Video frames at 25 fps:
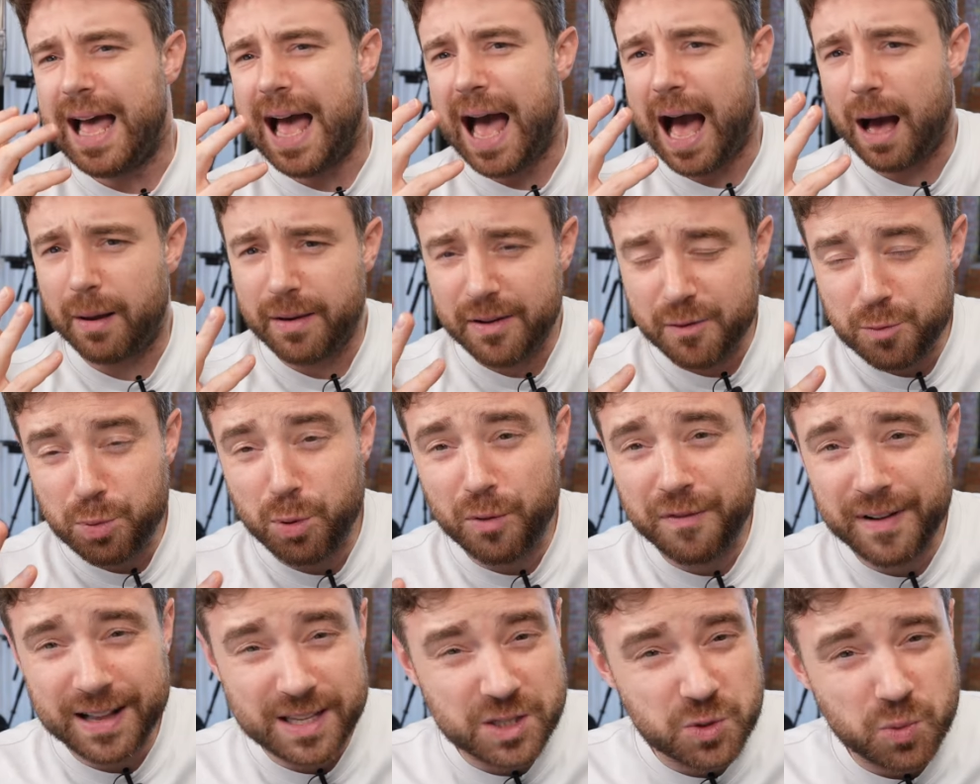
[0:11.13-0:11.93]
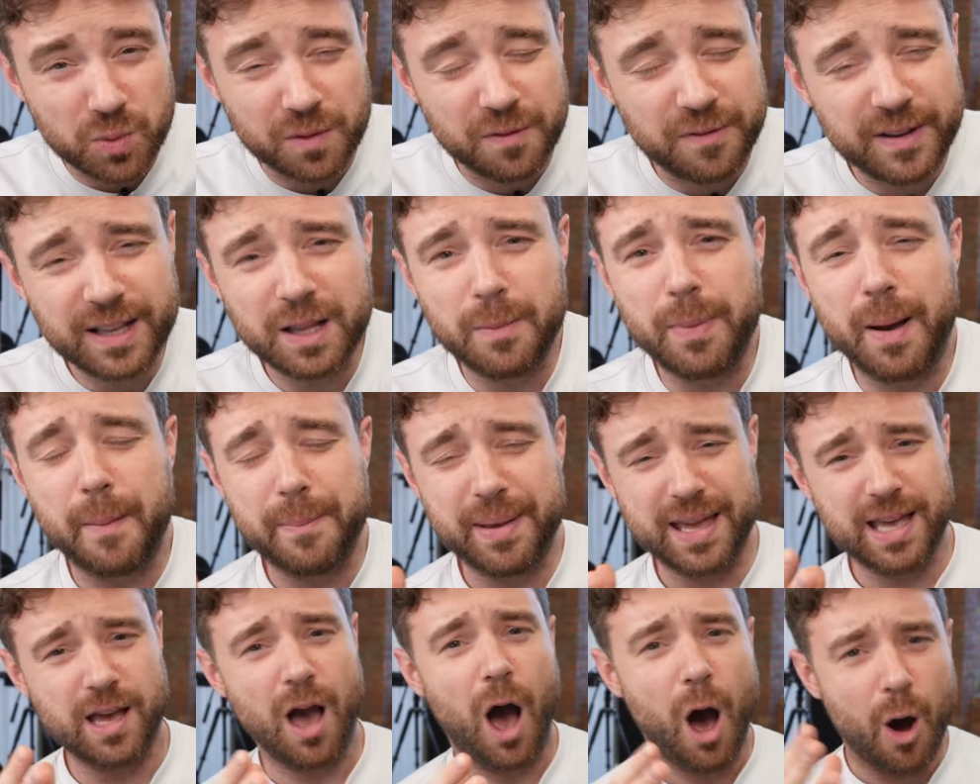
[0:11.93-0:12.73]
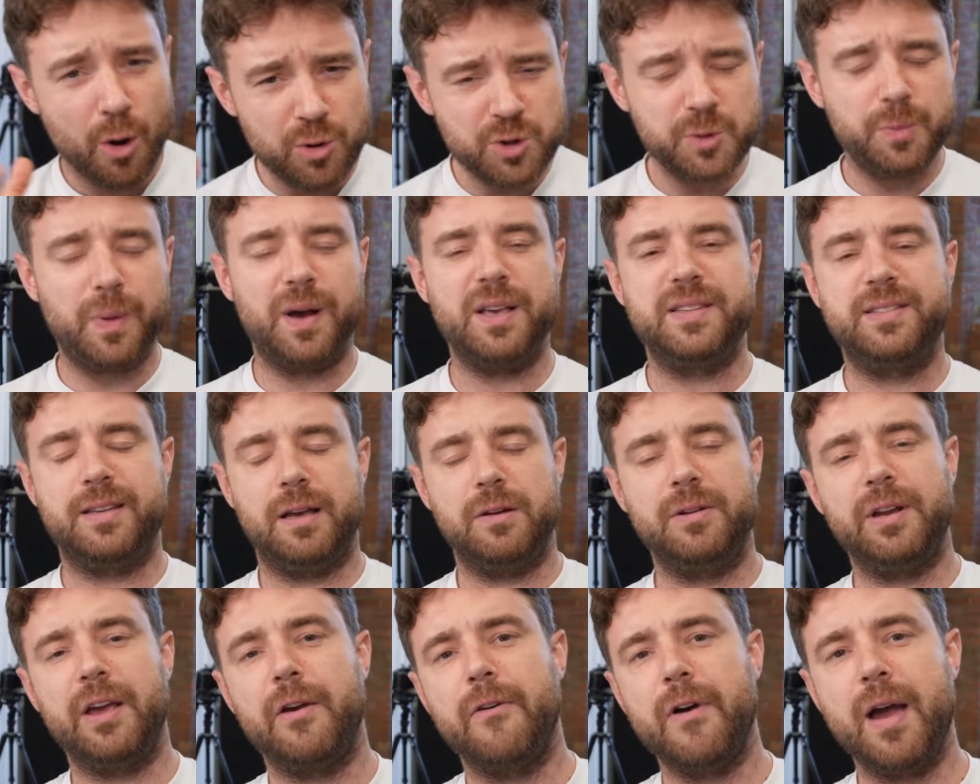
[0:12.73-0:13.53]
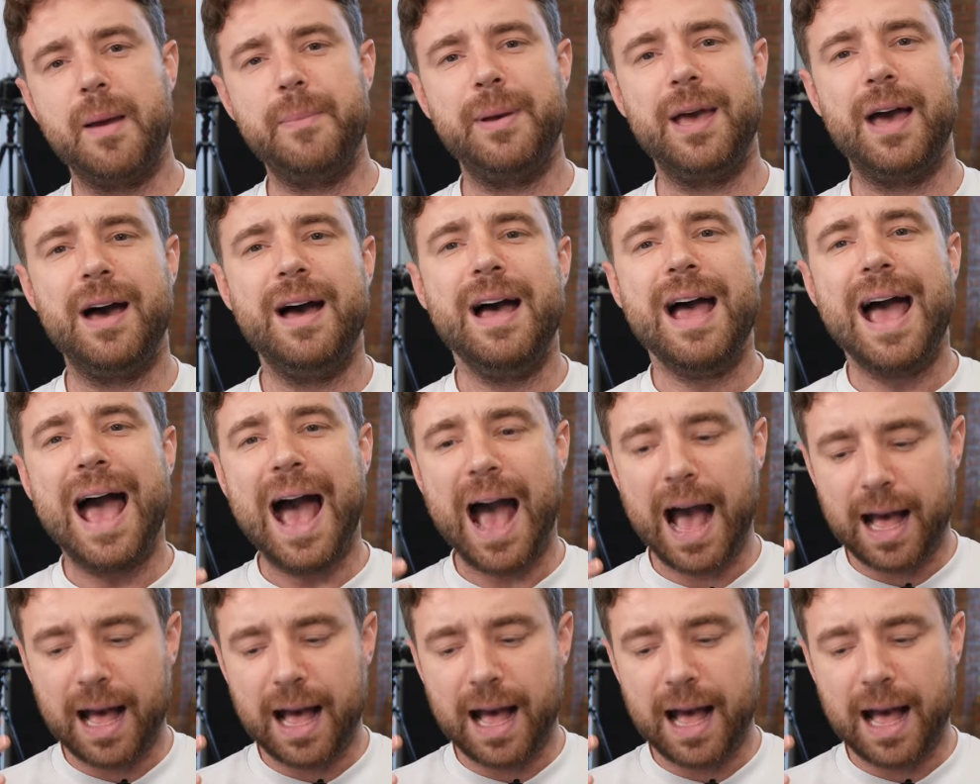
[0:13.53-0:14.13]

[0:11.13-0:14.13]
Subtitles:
how Liverpool fans would feel about being owned by Saudi Arabia,